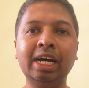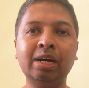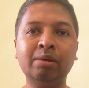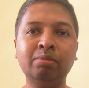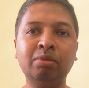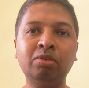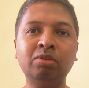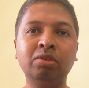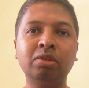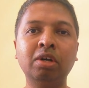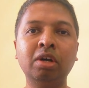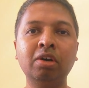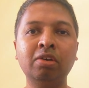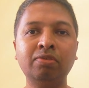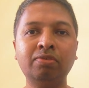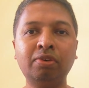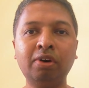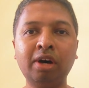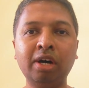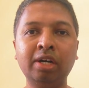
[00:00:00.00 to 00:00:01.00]
amount
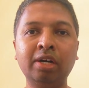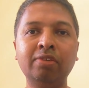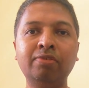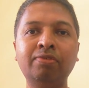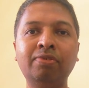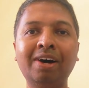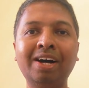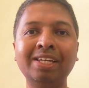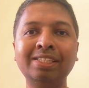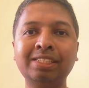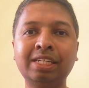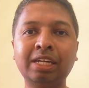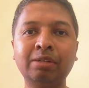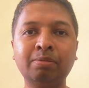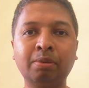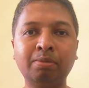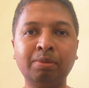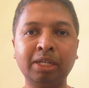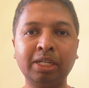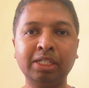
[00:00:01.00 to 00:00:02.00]
for fast track
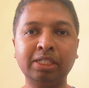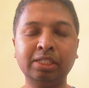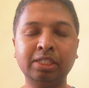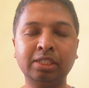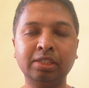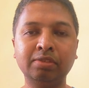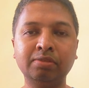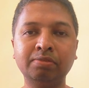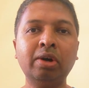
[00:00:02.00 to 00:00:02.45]
publication.